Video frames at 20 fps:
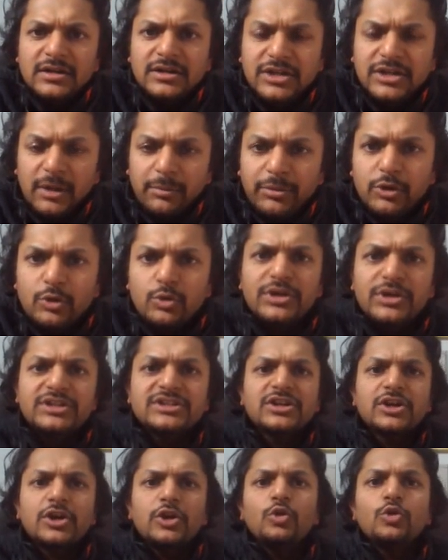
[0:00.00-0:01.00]
W
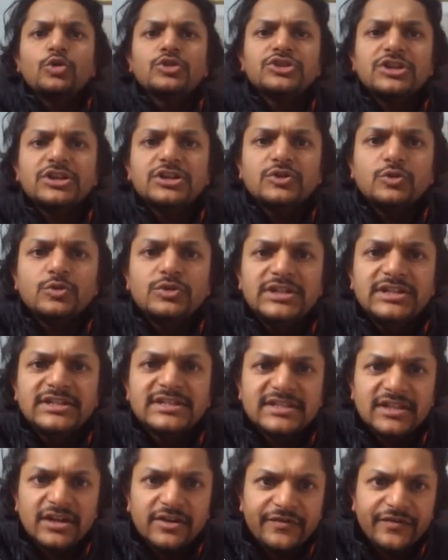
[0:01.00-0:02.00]
is closer to the
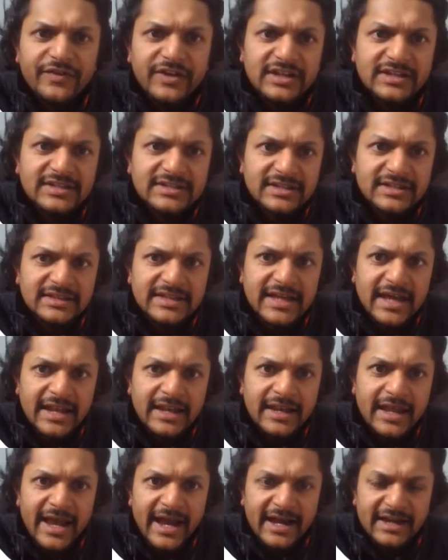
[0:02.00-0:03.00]
surface
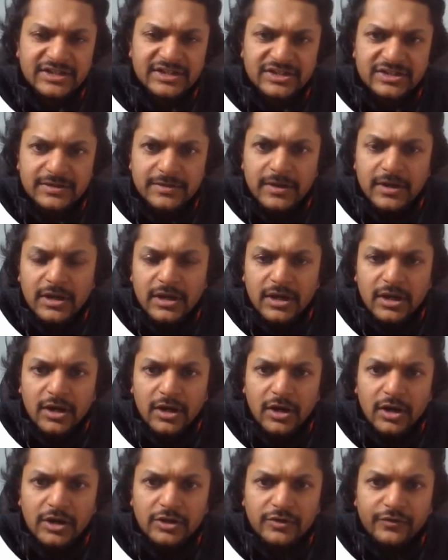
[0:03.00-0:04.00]
than X.
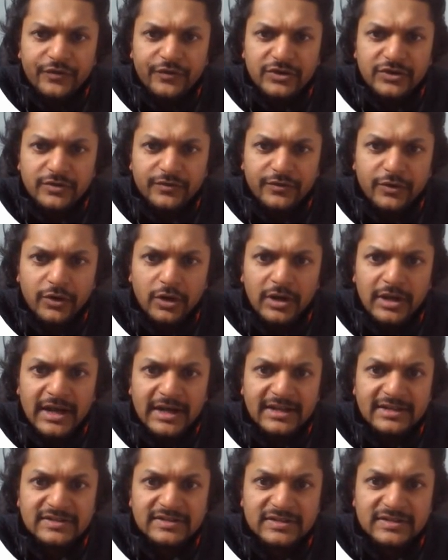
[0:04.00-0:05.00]
Okay, so first of all,
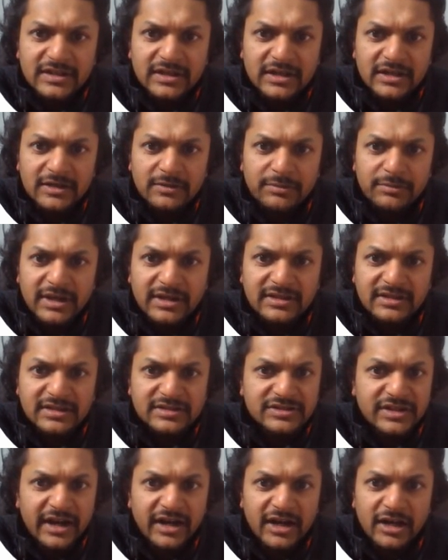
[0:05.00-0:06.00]
let us make
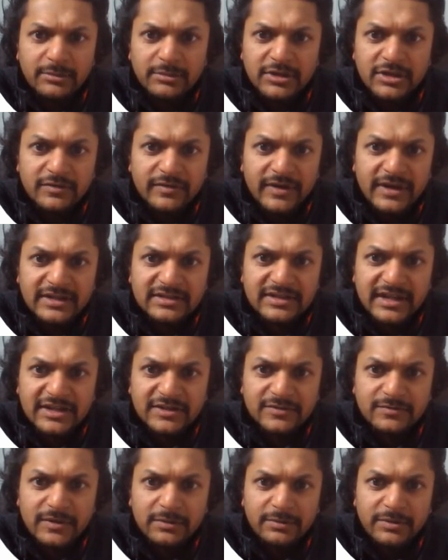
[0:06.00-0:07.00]
this diagram. Otherwise,
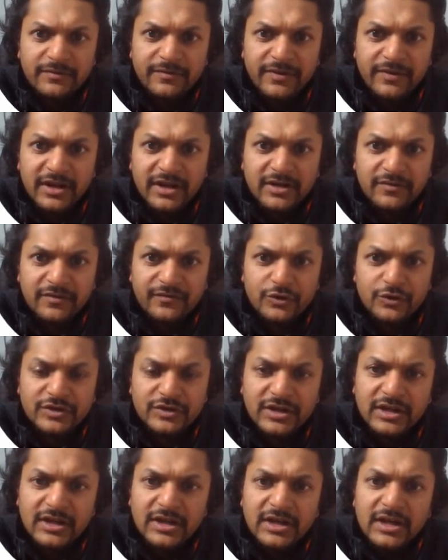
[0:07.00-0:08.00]
things will be very
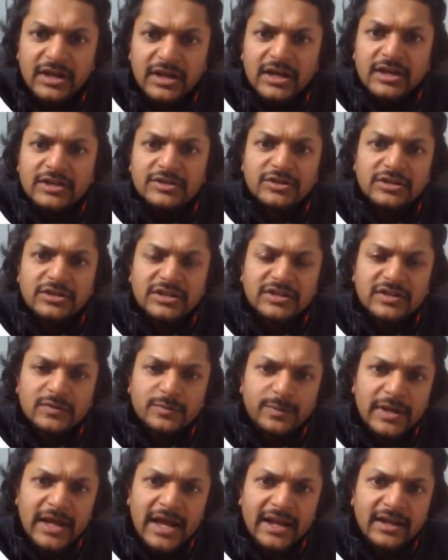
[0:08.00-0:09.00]
confusing. So this is
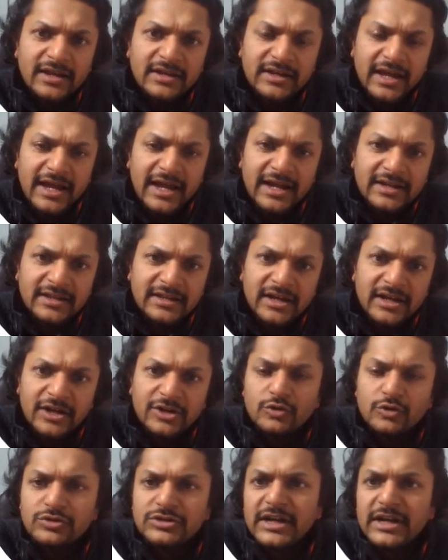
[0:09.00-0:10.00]
planet and there are
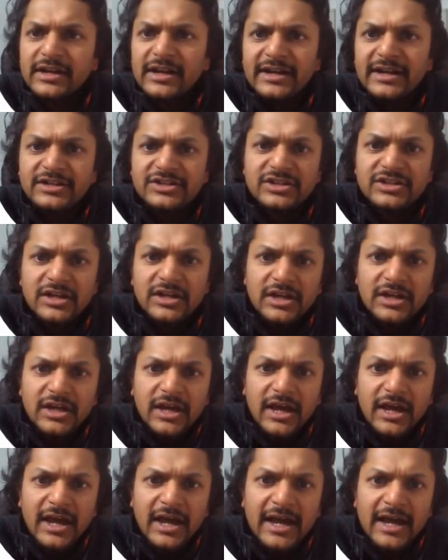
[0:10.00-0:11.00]
two satellites
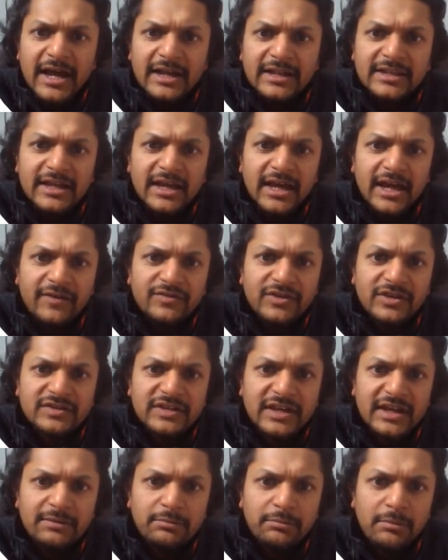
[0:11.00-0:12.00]
and they have the
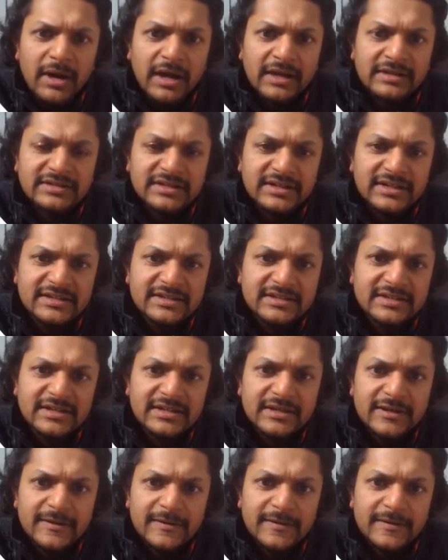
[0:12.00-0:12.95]
same masses.